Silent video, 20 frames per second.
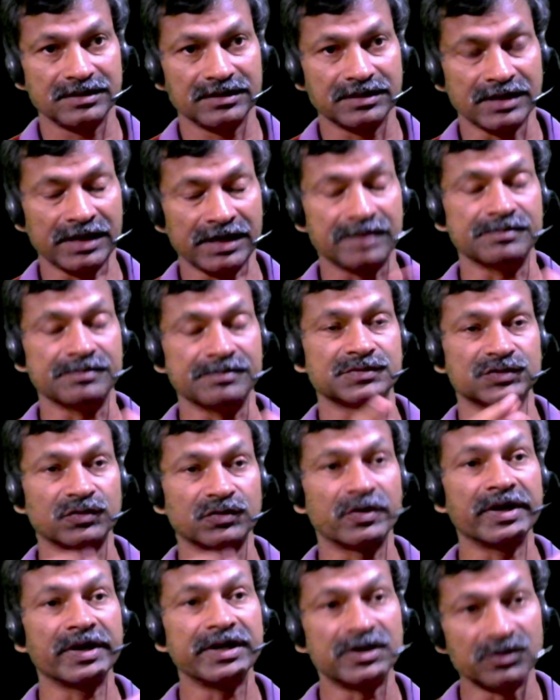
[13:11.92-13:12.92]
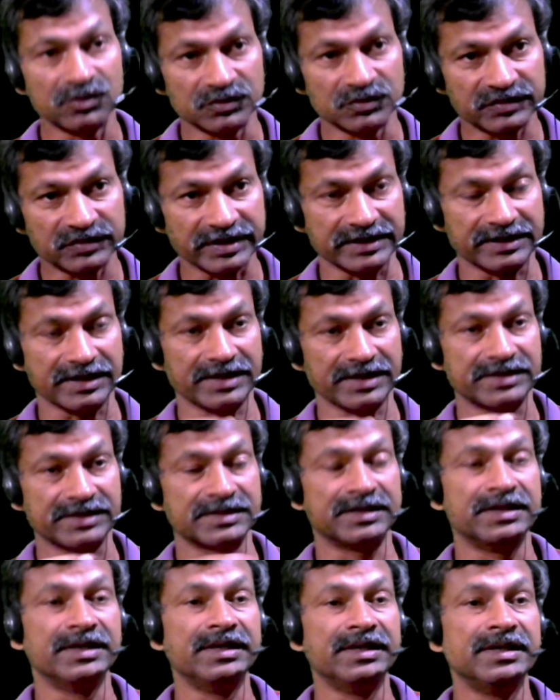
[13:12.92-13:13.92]
am sorry to say that,
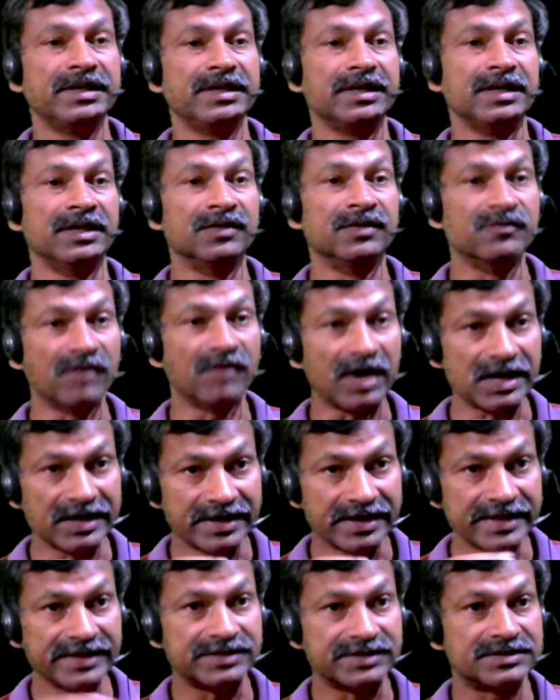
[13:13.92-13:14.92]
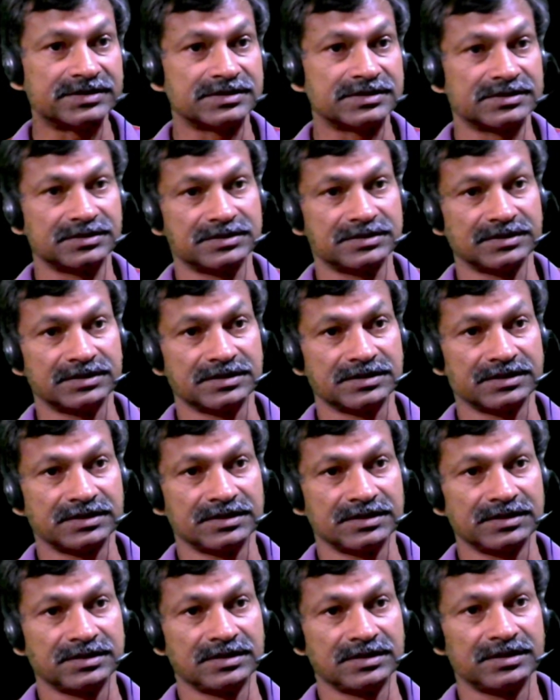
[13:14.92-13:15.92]
invalidate
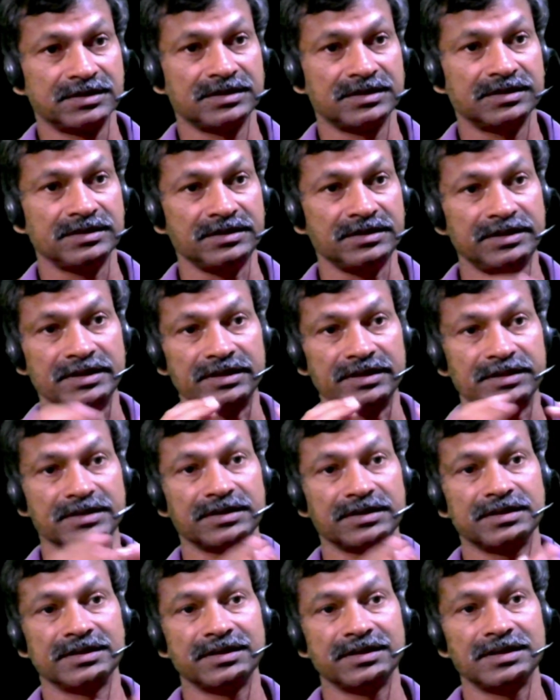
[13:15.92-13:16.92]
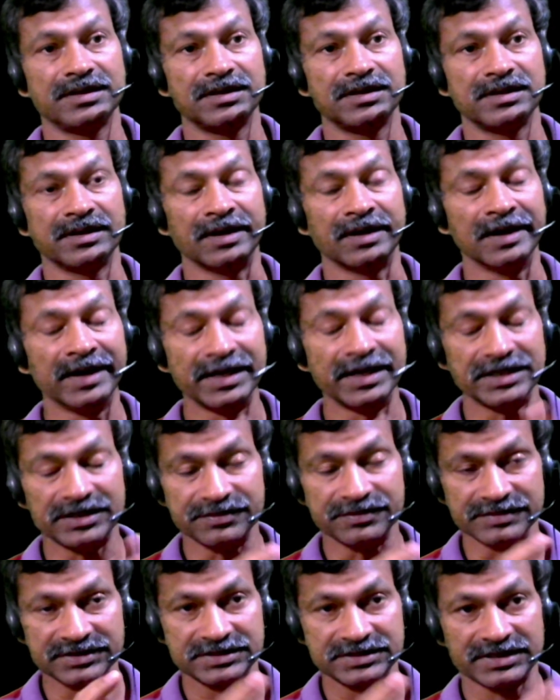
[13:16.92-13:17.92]
the
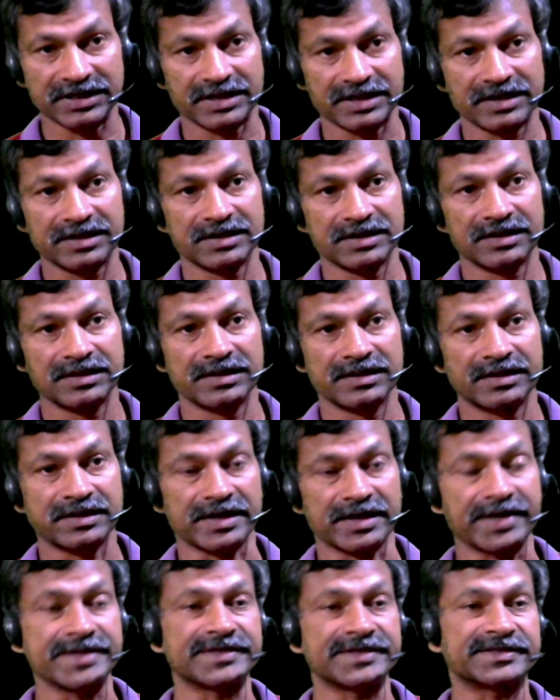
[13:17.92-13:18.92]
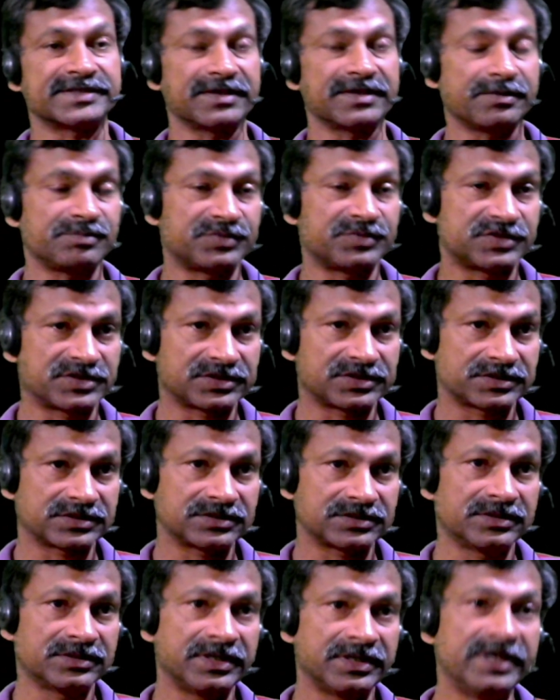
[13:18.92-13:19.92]
relativistic concepts.
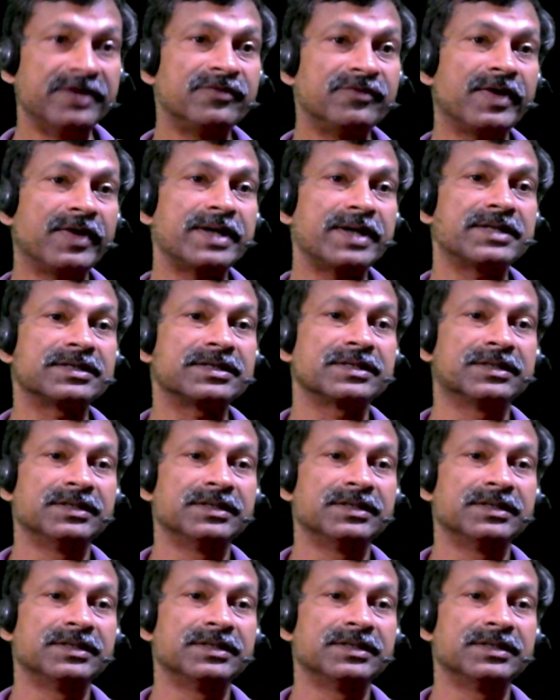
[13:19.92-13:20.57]
In fact,